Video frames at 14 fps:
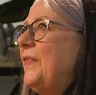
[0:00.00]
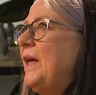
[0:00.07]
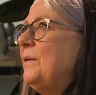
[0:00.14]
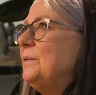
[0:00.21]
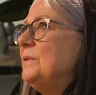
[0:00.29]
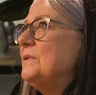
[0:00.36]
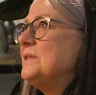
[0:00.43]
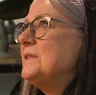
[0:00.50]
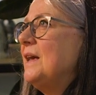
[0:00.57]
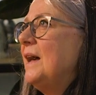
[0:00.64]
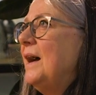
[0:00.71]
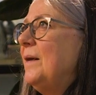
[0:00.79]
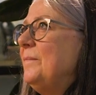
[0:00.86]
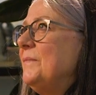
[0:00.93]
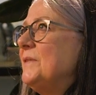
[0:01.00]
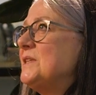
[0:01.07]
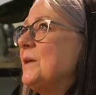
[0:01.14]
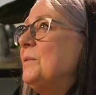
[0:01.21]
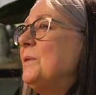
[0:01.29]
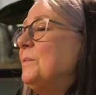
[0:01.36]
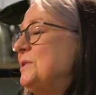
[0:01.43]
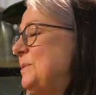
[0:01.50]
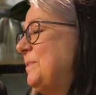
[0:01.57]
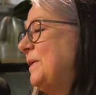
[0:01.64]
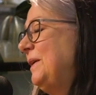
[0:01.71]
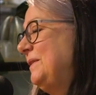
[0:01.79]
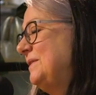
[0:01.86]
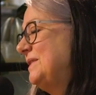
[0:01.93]
There was some of the Monty
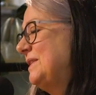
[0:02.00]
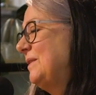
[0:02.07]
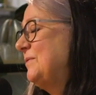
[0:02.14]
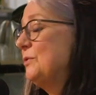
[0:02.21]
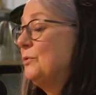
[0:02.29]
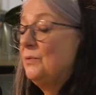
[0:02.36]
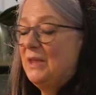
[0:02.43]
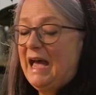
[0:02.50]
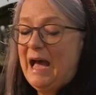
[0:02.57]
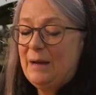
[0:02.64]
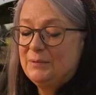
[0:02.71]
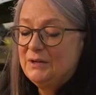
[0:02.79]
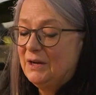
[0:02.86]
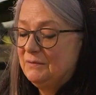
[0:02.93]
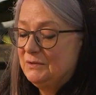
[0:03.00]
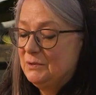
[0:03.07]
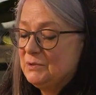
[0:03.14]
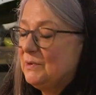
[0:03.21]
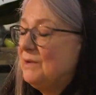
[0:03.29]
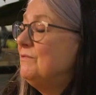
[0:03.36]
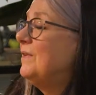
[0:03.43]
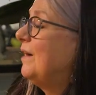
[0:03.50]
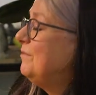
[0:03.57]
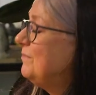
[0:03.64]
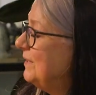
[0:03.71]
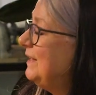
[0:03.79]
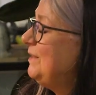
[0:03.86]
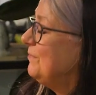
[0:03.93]
Python stuff that happened afterwards. So I
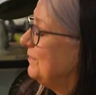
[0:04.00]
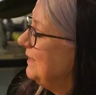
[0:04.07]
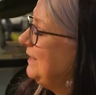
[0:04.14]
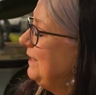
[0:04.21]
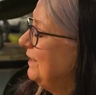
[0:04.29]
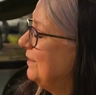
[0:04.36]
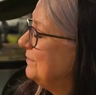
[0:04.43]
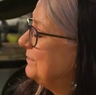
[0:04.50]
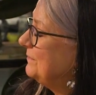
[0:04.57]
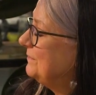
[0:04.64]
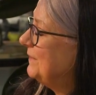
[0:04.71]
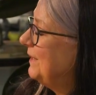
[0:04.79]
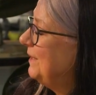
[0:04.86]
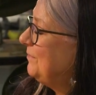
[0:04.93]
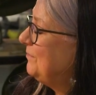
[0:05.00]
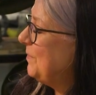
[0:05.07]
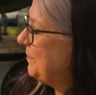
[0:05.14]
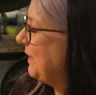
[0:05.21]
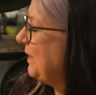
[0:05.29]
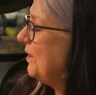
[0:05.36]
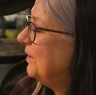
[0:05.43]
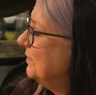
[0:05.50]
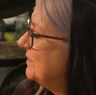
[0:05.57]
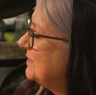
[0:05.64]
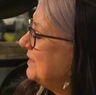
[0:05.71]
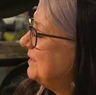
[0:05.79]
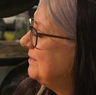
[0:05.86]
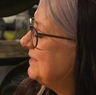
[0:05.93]
really, really love Ripping
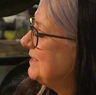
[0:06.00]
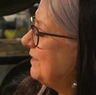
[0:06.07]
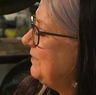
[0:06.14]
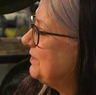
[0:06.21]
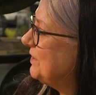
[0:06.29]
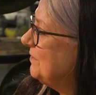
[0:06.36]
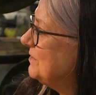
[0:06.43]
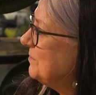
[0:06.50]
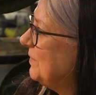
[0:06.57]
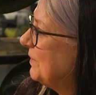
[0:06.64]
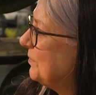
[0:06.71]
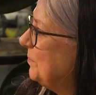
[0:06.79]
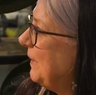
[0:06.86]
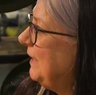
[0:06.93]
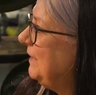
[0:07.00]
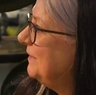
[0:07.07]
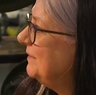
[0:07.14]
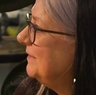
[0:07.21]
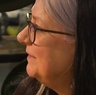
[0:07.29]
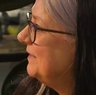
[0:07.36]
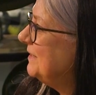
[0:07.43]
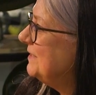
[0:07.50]
Yarns, the Terry Jones and Michael Palin